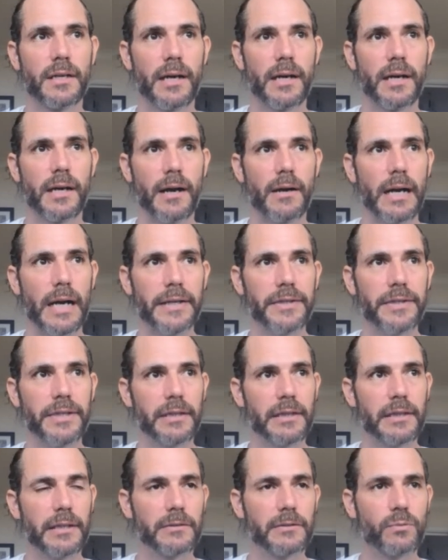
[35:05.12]
I
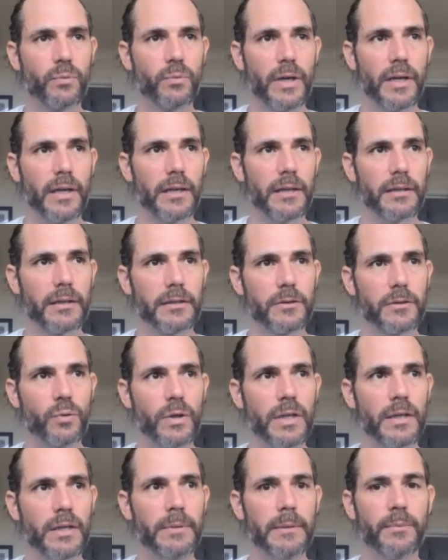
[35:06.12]
did this with
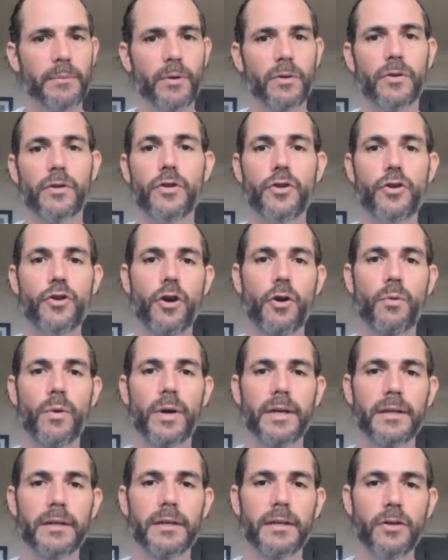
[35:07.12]
20 people. No
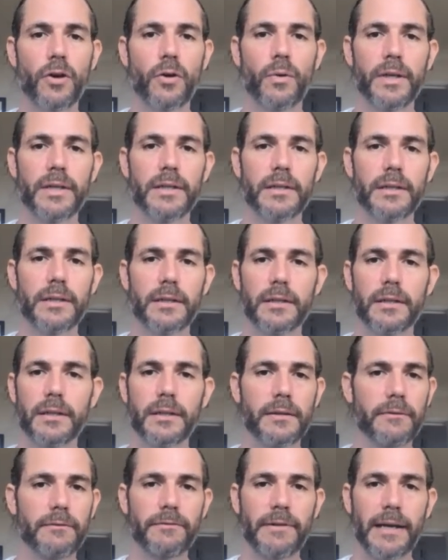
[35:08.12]
one
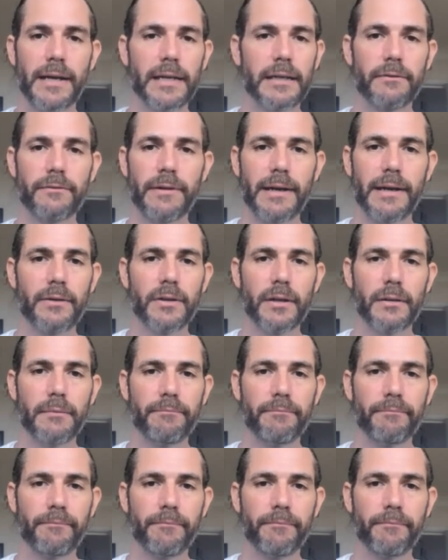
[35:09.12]
found it.